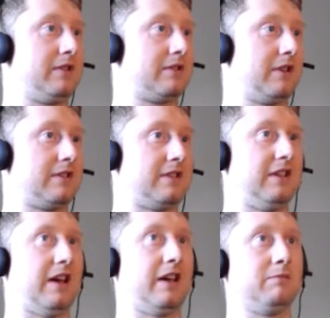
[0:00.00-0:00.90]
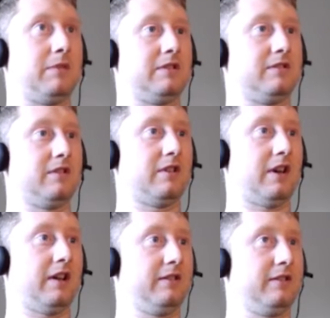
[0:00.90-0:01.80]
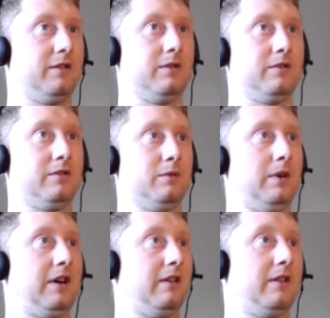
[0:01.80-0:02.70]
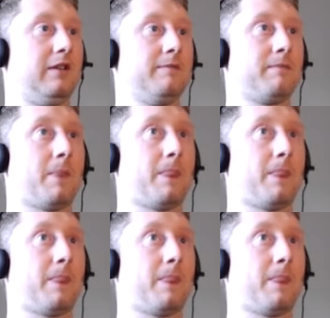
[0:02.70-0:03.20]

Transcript: When you start to see that, it means you're not doing too well.